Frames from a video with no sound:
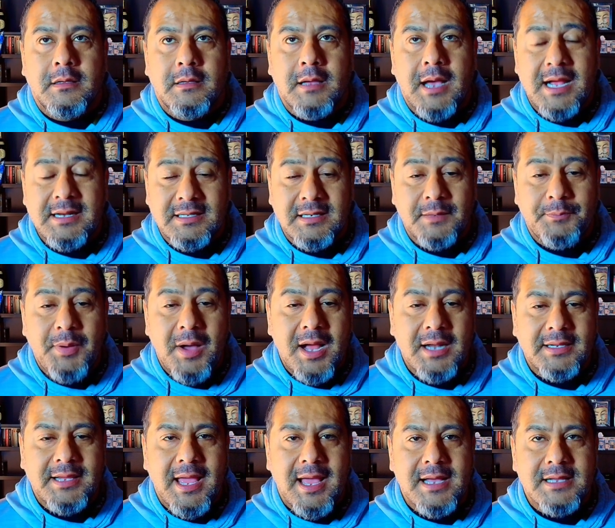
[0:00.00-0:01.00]
I did a
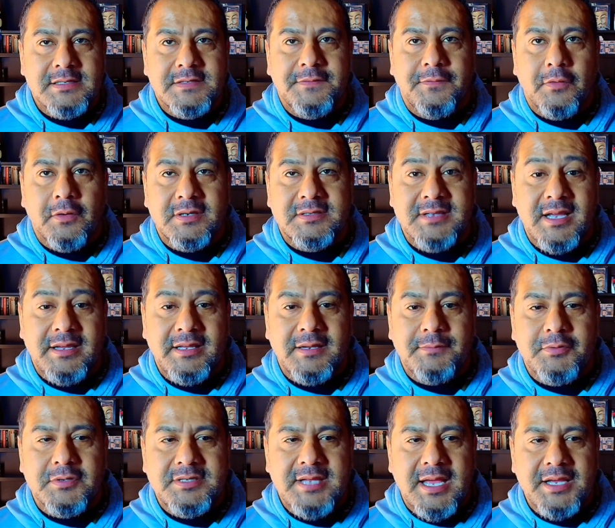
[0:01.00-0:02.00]
podcast for executive
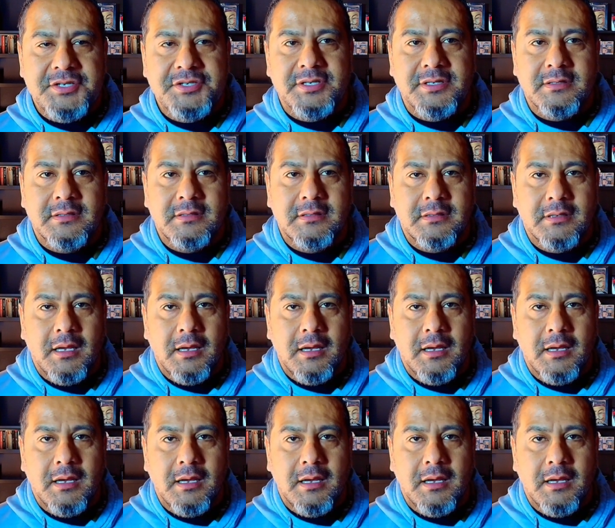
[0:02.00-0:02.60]
protection.